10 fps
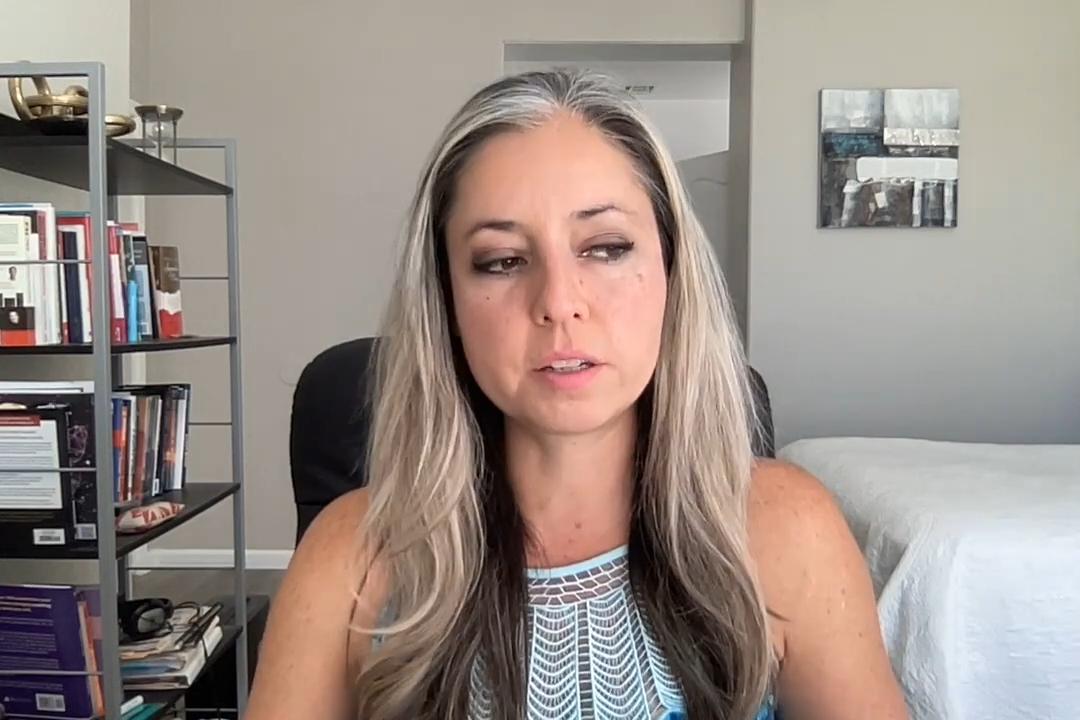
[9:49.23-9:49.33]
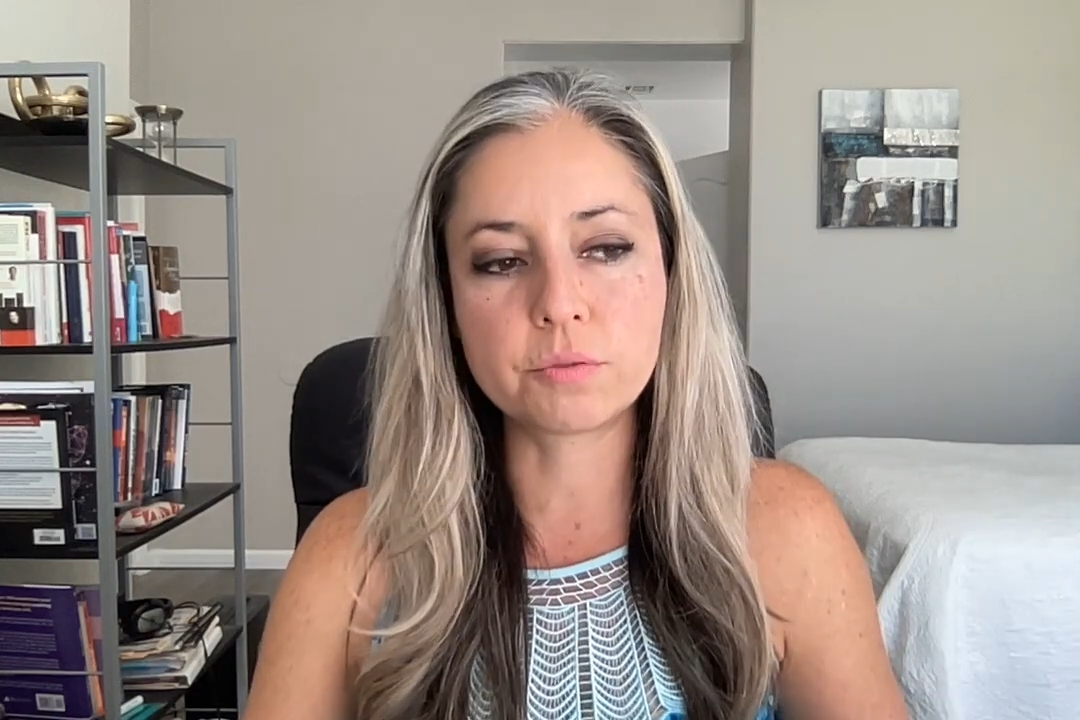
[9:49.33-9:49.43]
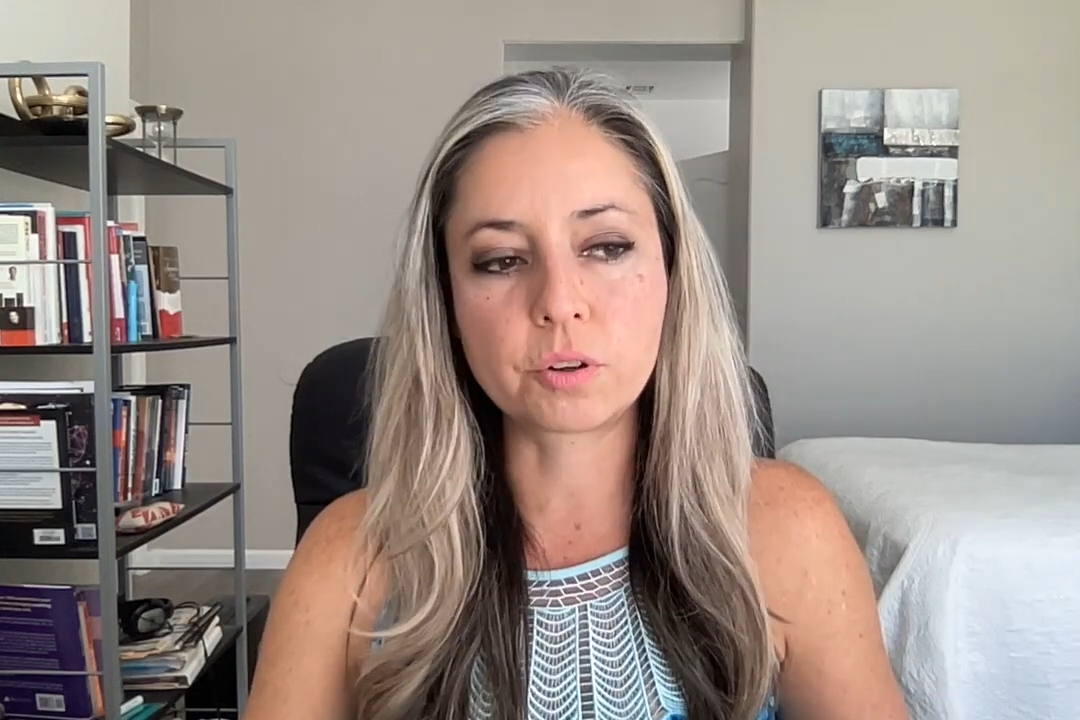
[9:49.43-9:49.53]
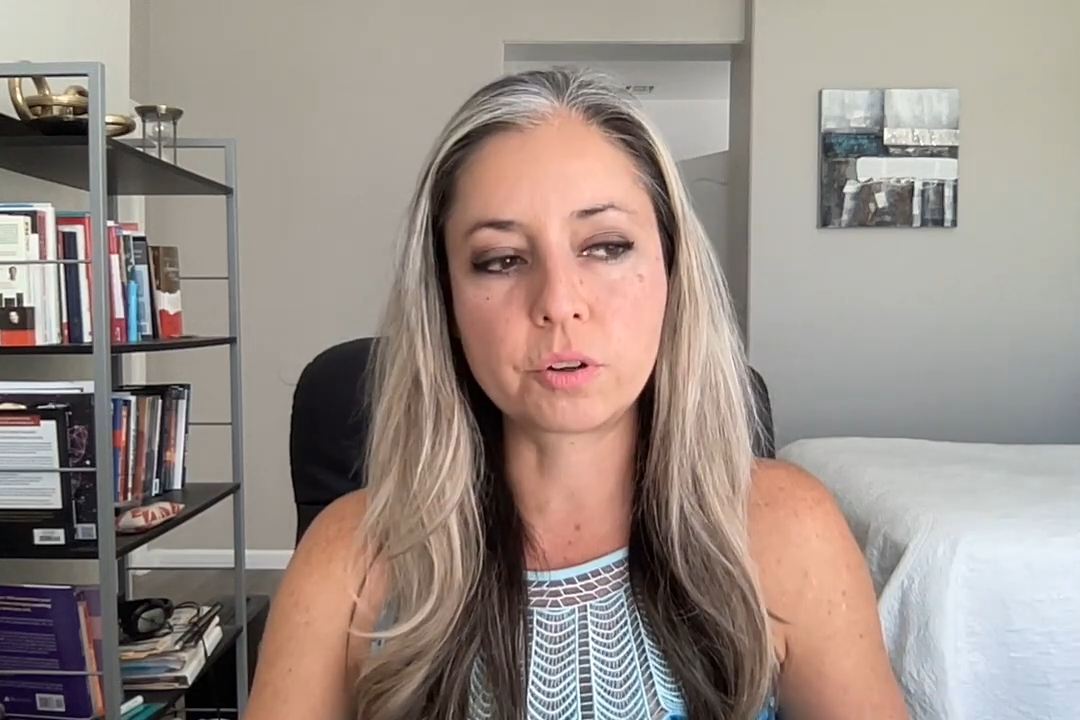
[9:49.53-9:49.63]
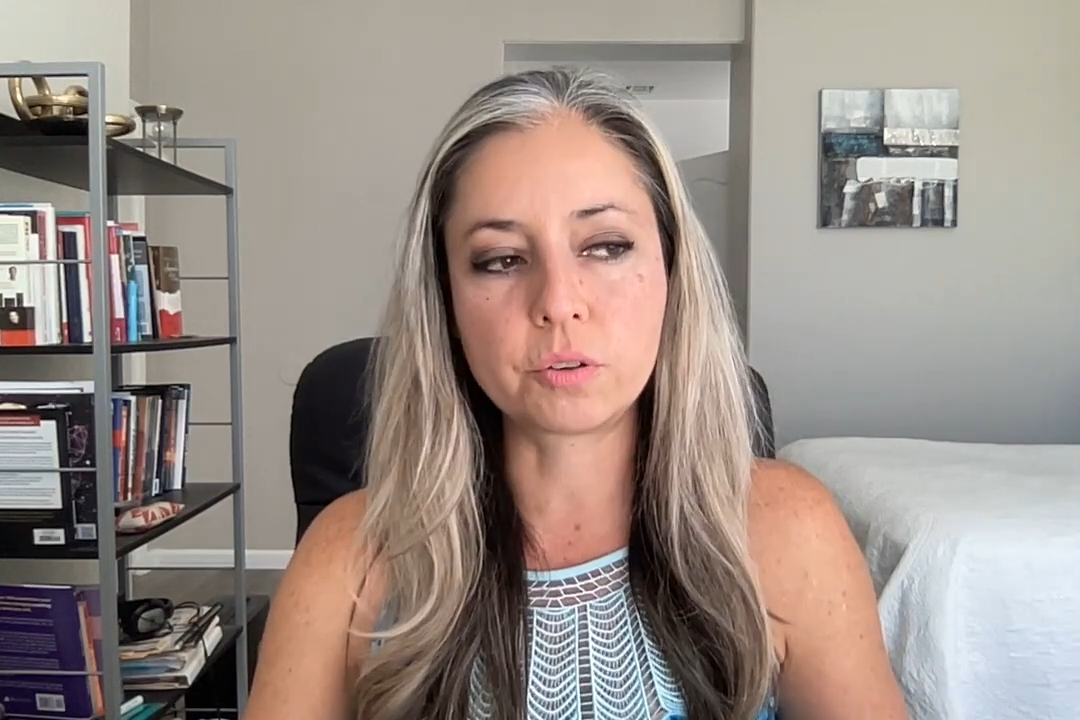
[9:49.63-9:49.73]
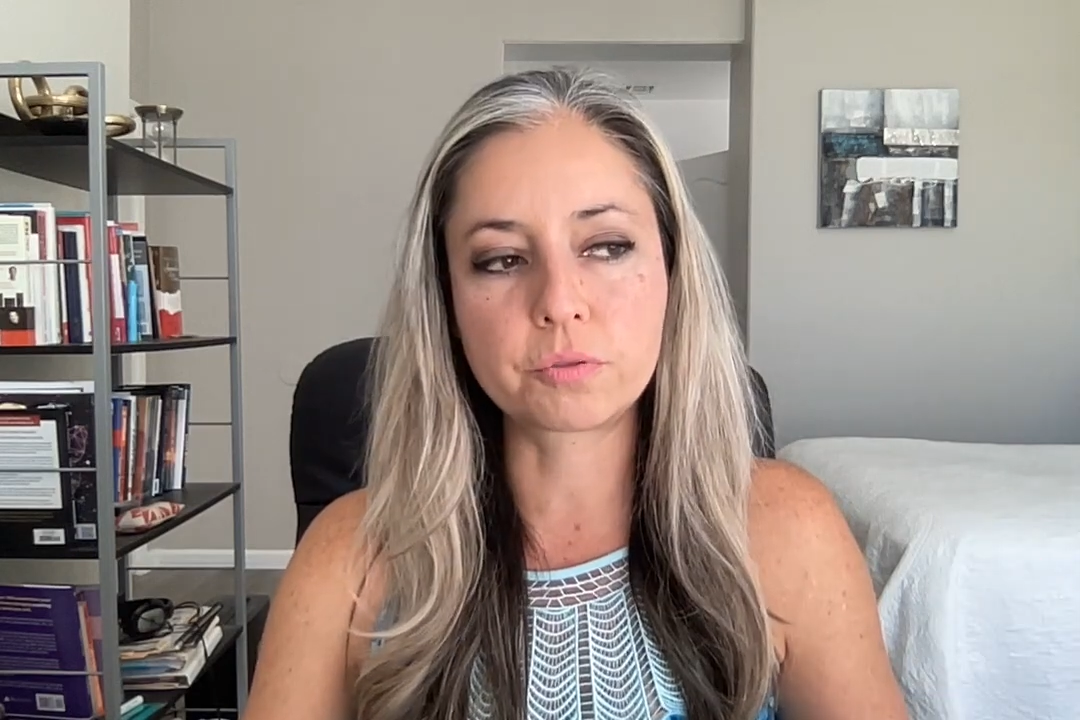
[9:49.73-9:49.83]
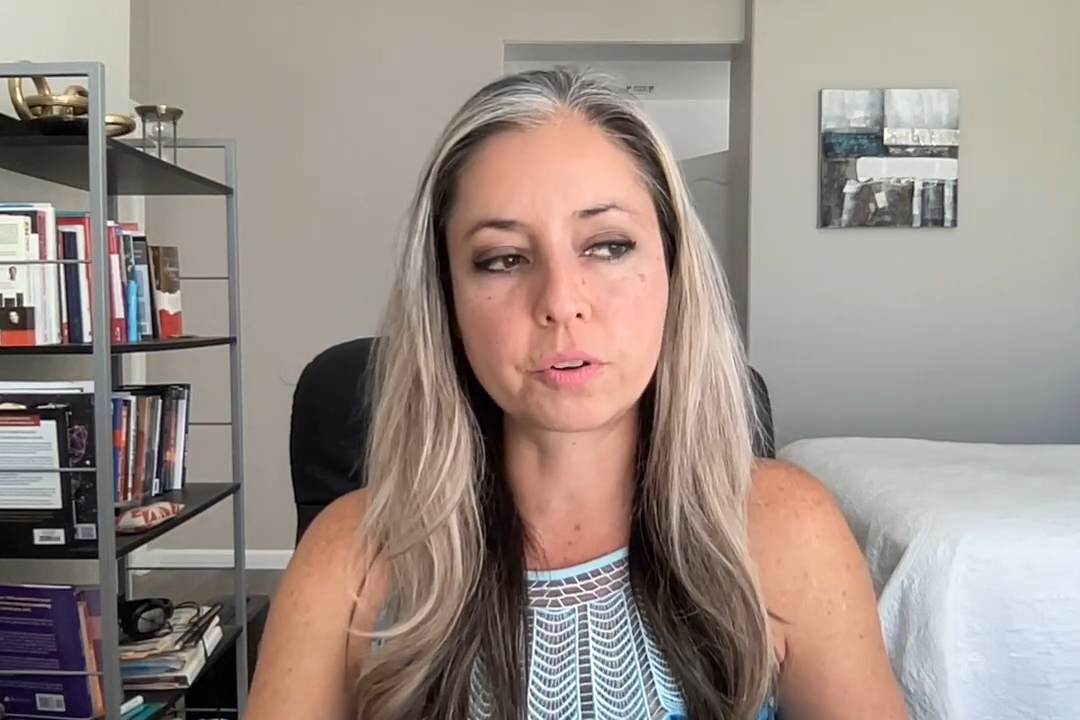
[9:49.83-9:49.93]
difficult